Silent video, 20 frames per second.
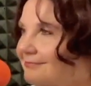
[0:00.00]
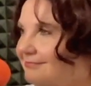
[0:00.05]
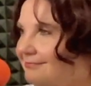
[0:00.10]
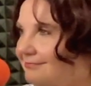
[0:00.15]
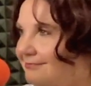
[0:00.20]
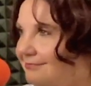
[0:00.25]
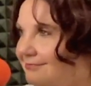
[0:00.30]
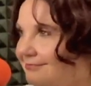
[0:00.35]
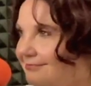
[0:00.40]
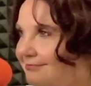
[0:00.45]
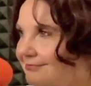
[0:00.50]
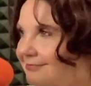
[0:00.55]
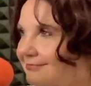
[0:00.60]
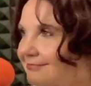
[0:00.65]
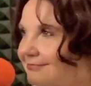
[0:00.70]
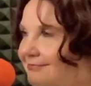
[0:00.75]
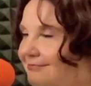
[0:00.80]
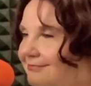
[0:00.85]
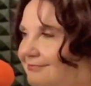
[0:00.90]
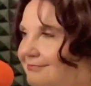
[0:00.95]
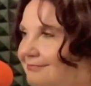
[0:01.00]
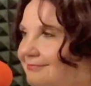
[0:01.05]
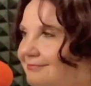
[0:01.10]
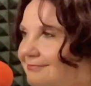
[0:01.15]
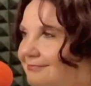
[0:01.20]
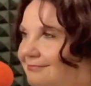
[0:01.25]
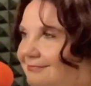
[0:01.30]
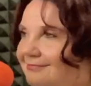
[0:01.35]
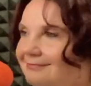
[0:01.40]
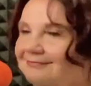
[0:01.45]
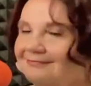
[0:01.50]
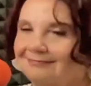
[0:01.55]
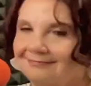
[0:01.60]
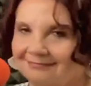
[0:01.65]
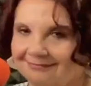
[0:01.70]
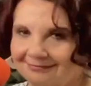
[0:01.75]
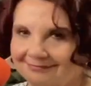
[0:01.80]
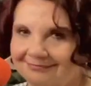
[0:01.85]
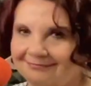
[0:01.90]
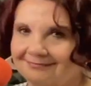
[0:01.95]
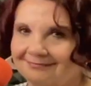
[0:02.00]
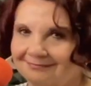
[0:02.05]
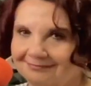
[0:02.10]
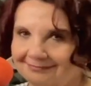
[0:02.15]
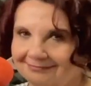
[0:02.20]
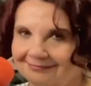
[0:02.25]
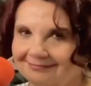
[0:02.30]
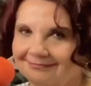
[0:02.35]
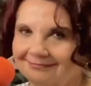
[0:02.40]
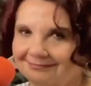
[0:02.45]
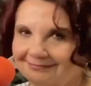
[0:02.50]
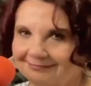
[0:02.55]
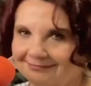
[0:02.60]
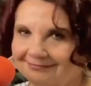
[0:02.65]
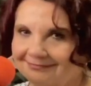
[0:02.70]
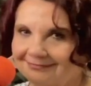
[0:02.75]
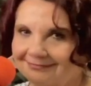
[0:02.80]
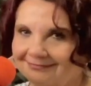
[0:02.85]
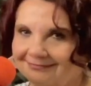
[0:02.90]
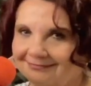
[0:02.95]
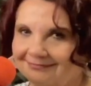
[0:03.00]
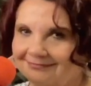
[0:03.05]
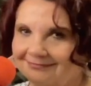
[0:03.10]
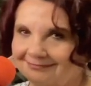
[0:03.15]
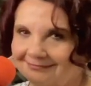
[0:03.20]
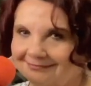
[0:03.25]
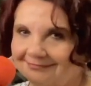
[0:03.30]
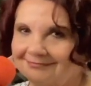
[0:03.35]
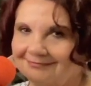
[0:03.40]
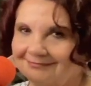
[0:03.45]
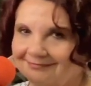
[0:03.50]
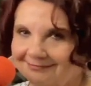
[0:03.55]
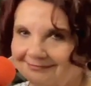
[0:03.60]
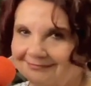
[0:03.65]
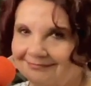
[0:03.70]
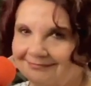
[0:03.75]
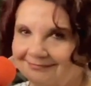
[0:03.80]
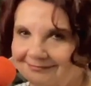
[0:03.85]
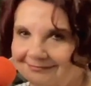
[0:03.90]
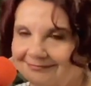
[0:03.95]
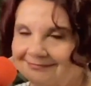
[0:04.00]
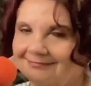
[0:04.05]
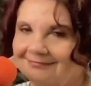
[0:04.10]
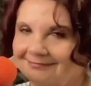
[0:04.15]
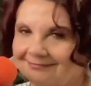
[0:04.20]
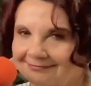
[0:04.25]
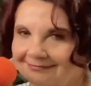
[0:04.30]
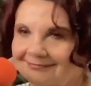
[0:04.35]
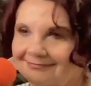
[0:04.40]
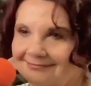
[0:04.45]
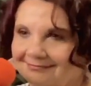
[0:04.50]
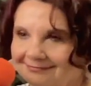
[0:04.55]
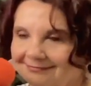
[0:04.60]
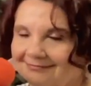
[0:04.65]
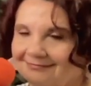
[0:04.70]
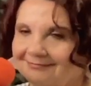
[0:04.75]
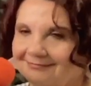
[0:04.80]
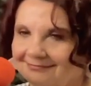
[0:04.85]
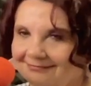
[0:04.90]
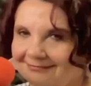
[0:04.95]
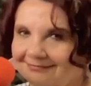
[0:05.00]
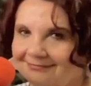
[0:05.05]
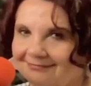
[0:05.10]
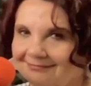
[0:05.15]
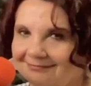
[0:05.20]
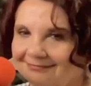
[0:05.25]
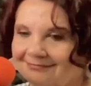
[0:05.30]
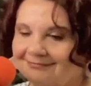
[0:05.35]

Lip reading: This person isn't speaking.